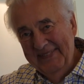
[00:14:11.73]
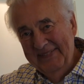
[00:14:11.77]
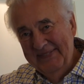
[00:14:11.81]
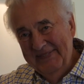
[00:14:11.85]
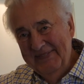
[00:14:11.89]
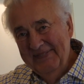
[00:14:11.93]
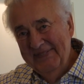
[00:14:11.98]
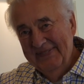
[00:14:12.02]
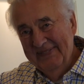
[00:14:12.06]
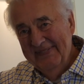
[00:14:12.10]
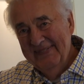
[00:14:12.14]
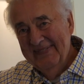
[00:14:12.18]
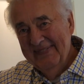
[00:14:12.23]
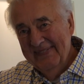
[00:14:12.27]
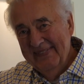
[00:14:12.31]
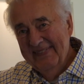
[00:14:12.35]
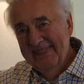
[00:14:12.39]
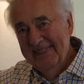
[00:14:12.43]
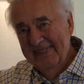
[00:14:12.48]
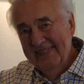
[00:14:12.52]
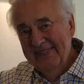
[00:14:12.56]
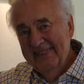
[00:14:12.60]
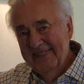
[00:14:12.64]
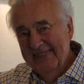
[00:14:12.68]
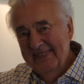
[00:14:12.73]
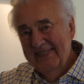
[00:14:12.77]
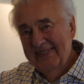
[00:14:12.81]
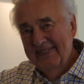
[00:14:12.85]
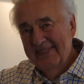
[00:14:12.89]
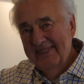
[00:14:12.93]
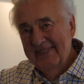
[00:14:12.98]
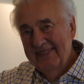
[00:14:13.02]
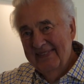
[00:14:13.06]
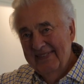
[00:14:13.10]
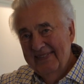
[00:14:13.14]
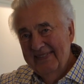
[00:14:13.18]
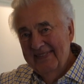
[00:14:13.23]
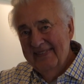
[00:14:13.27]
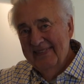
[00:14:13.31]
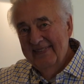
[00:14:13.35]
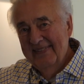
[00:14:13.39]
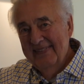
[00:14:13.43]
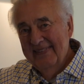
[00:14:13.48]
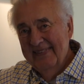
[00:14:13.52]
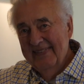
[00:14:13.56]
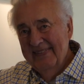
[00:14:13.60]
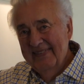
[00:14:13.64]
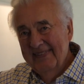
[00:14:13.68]
And with some nurturing
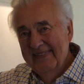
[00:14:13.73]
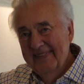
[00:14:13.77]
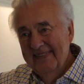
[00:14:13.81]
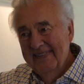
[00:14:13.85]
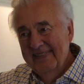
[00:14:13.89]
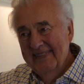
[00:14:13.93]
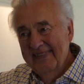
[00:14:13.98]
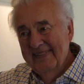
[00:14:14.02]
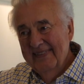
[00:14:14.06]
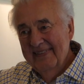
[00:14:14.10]
and such,